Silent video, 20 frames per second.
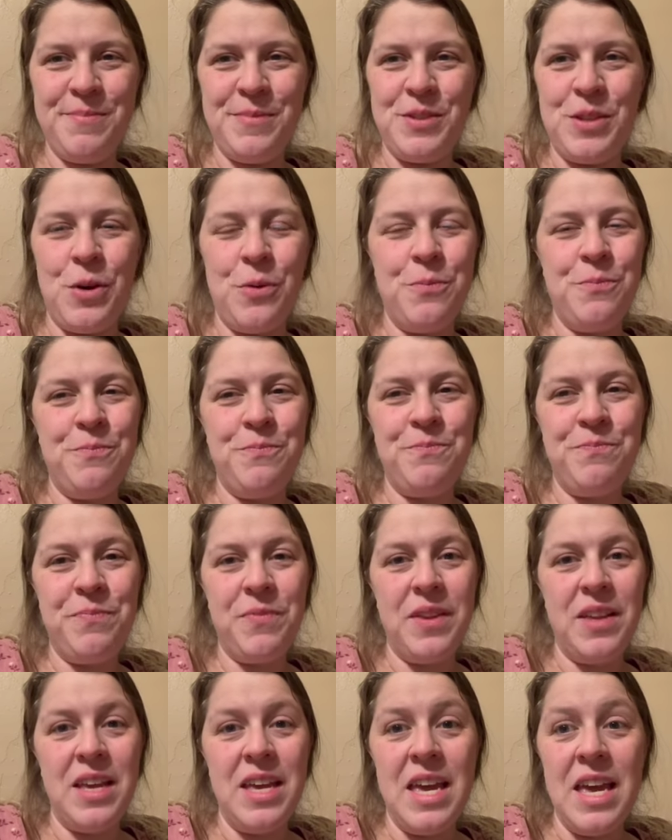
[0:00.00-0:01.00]
So
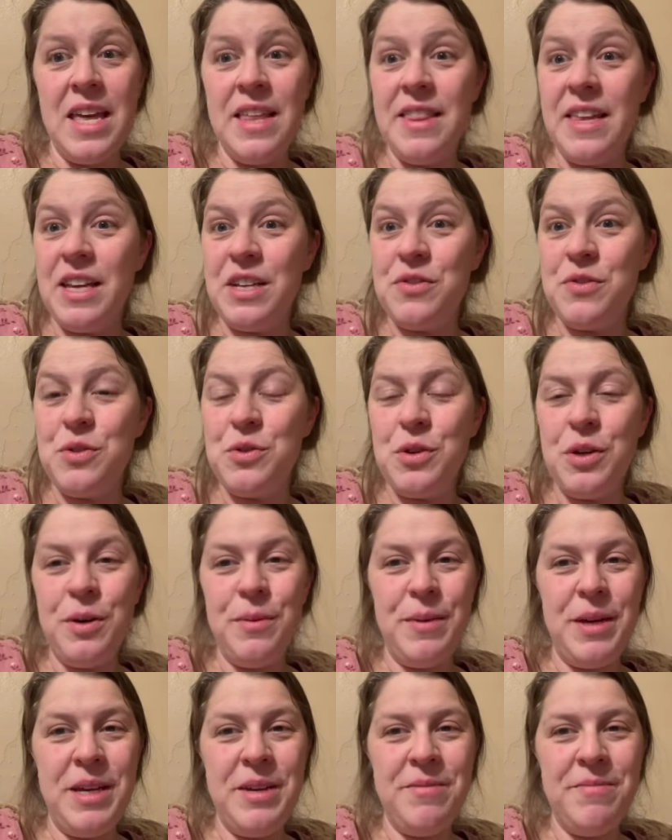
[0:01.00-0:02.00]
thanks for joining
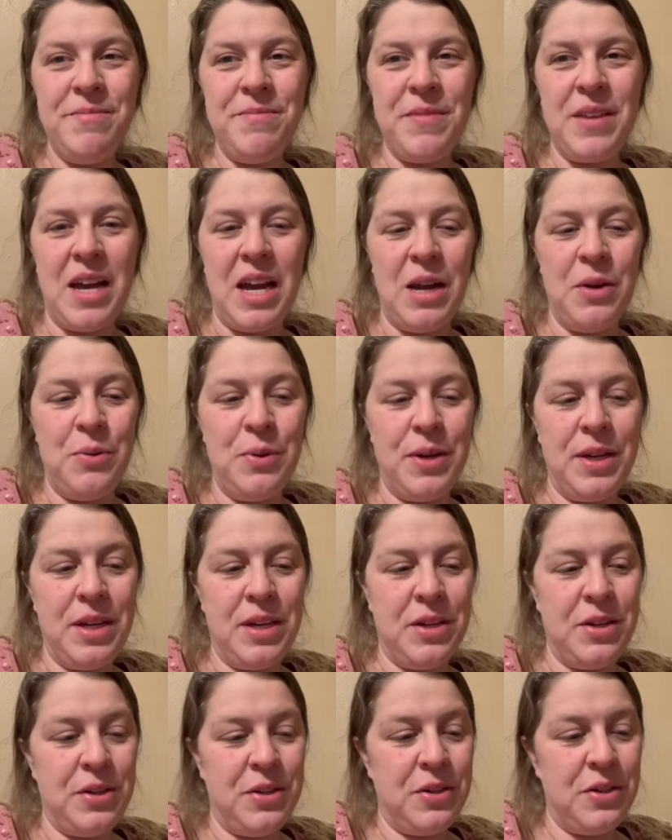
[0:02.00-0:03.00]
me. I
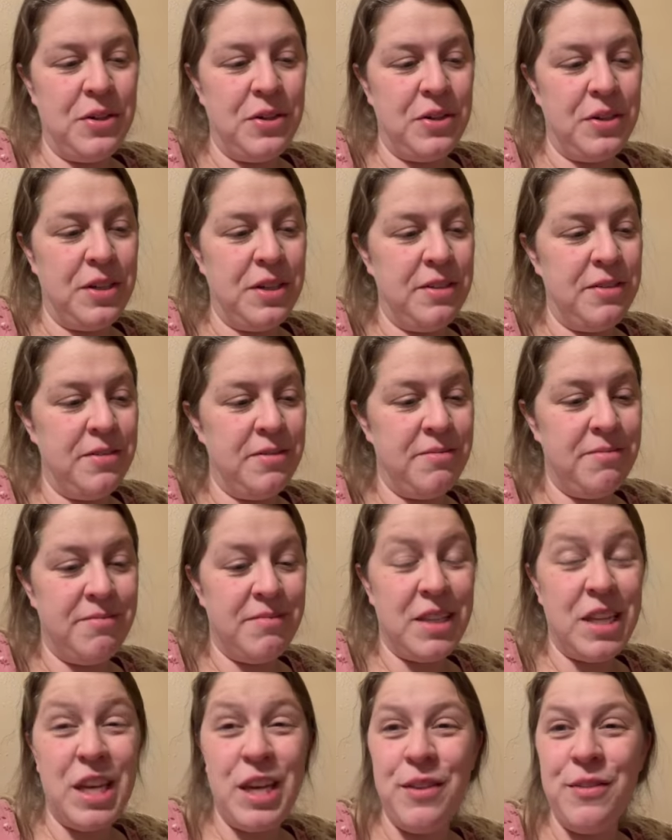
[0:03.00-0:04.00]
will
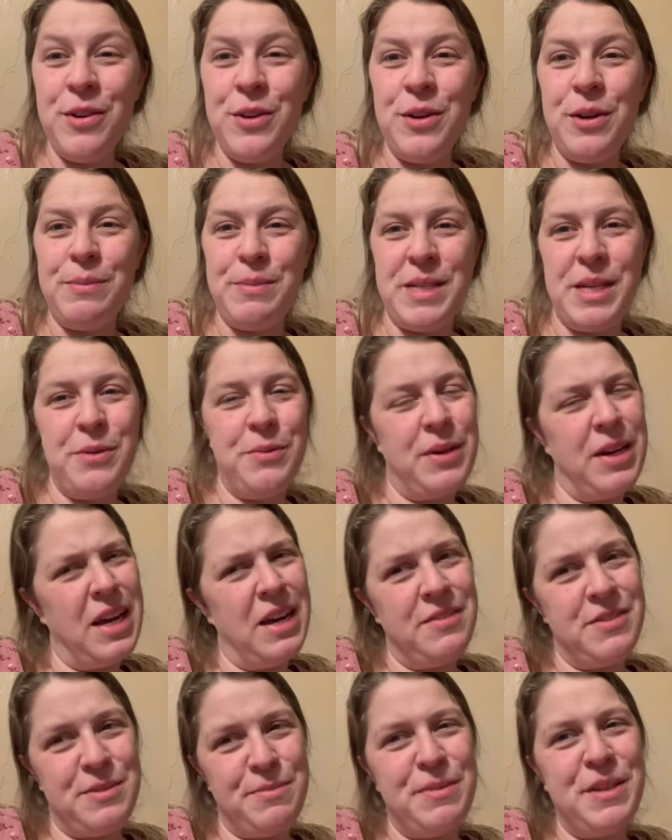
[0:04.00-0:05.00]
give you an update when I
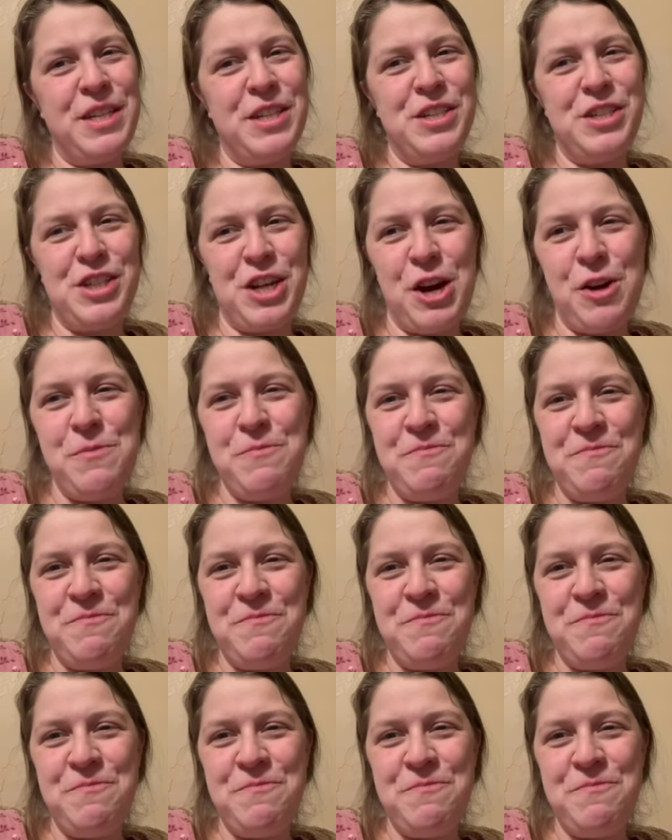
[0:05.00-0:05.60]
have something to share.